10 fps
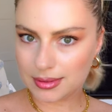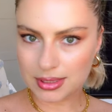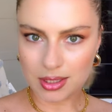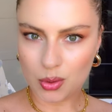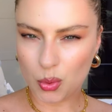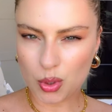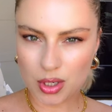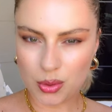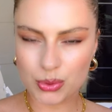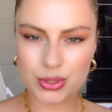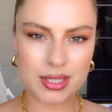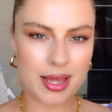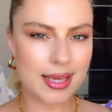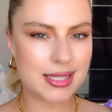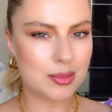the look looks
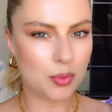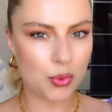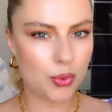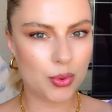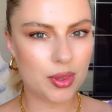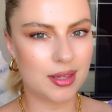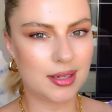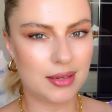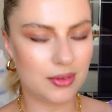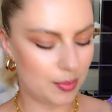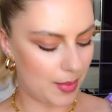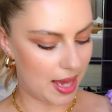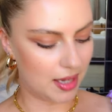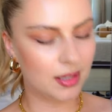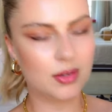like smooth and even
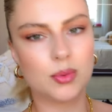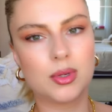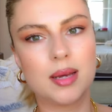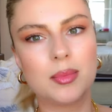better you know what i